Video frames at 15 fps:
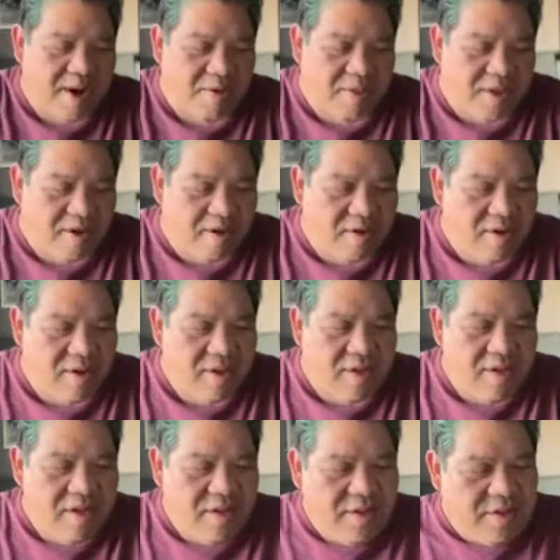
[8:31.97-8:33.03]
down there.
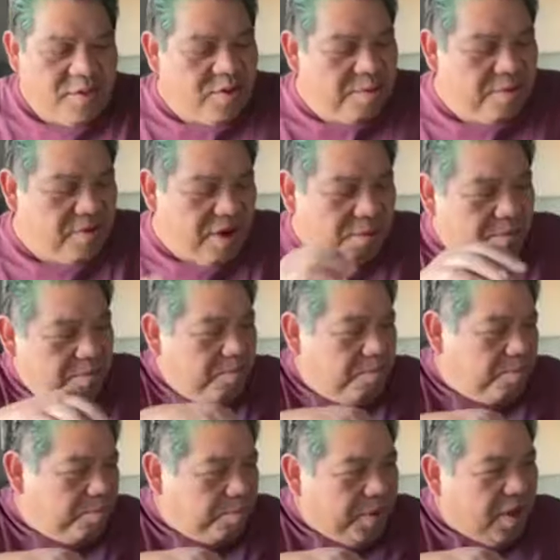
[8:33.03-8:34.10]
So I'm
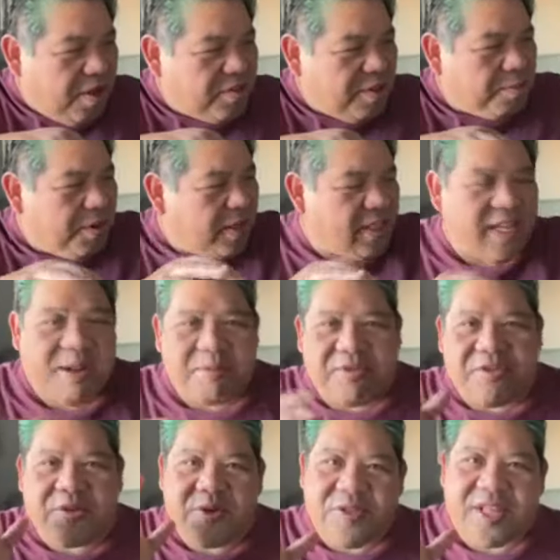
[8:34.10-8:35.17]
because I plugged in, I'm
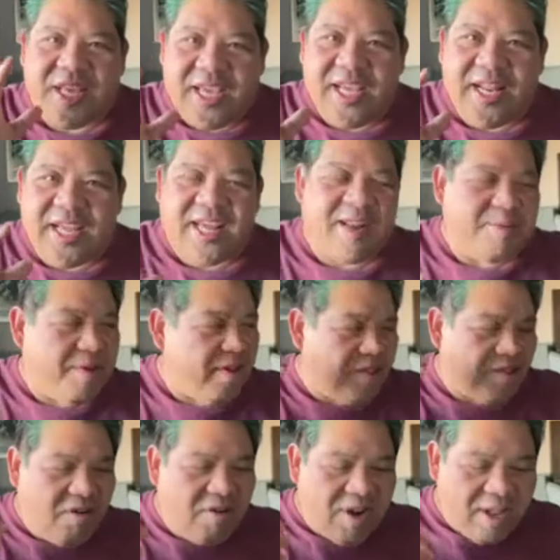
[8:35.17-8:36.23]
sure the heating element
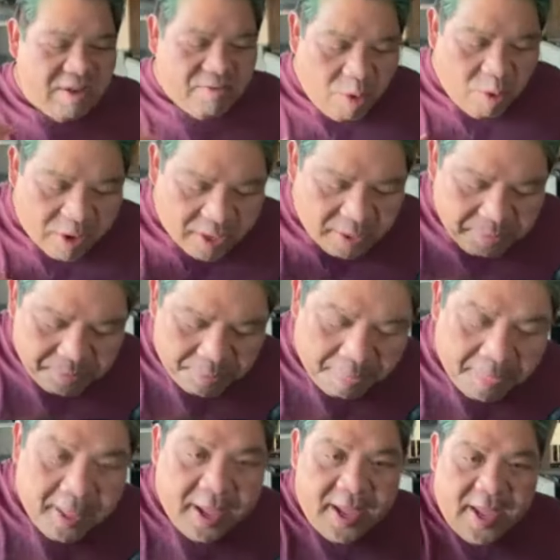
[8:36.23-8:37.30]
is already rolling.
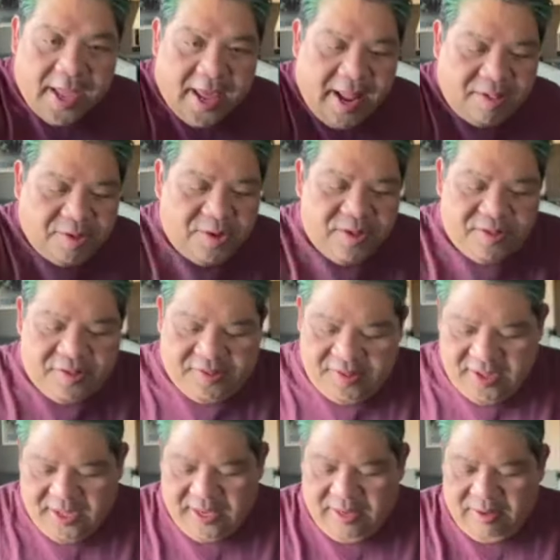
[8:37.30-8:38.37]
And as you can
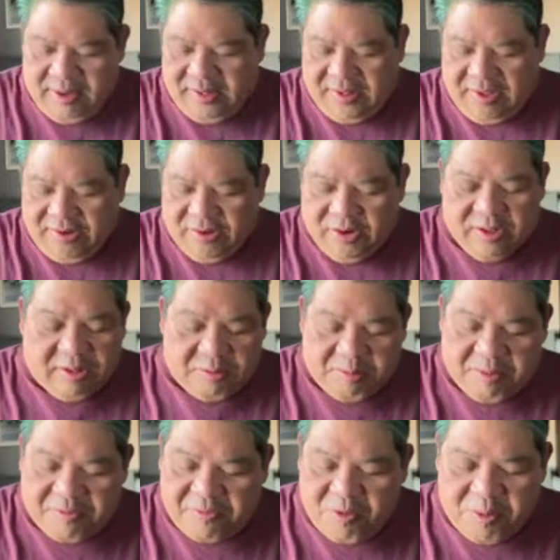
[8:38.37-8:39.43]
see, let's actually,
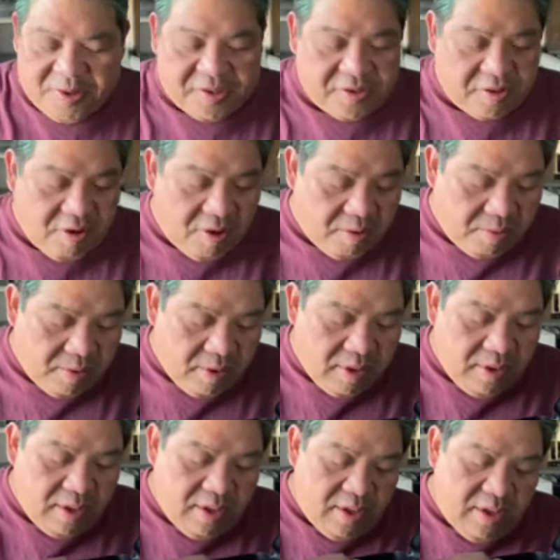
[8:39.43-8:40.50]
before we start,
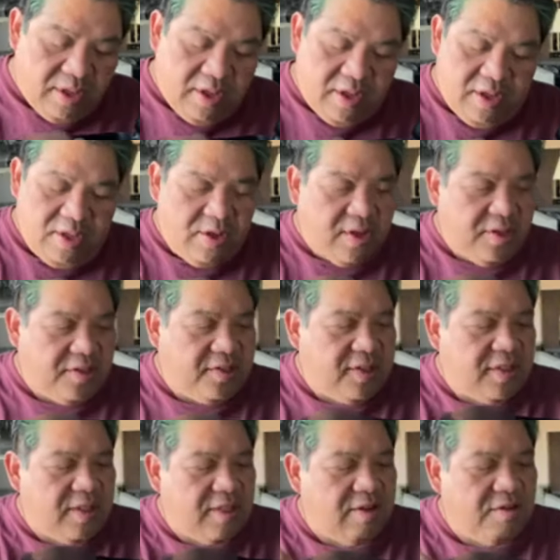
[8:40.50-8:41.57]
you can see
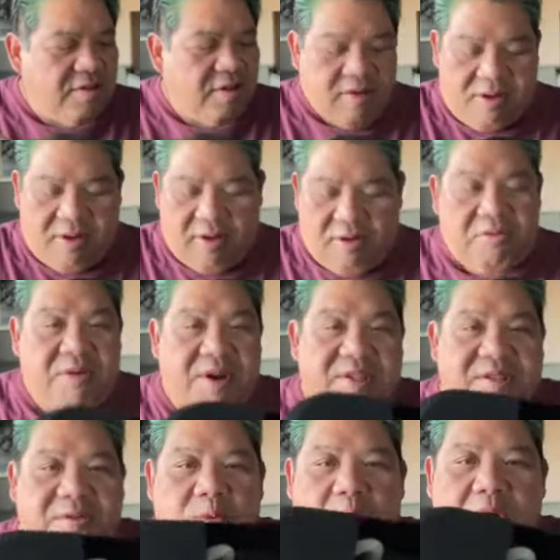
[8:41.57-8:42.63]
that there's a
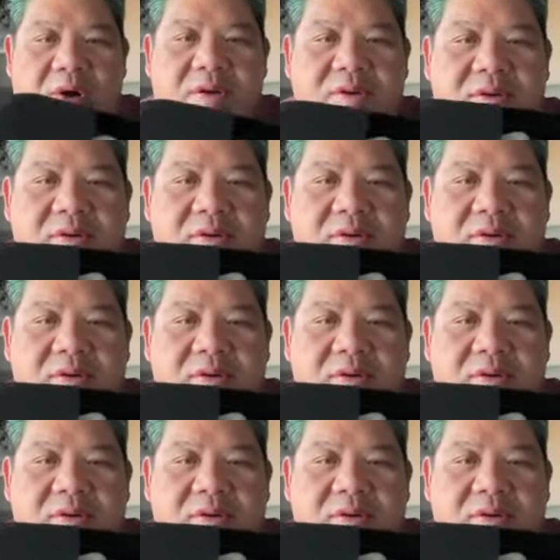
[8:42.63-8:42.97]
reservoir,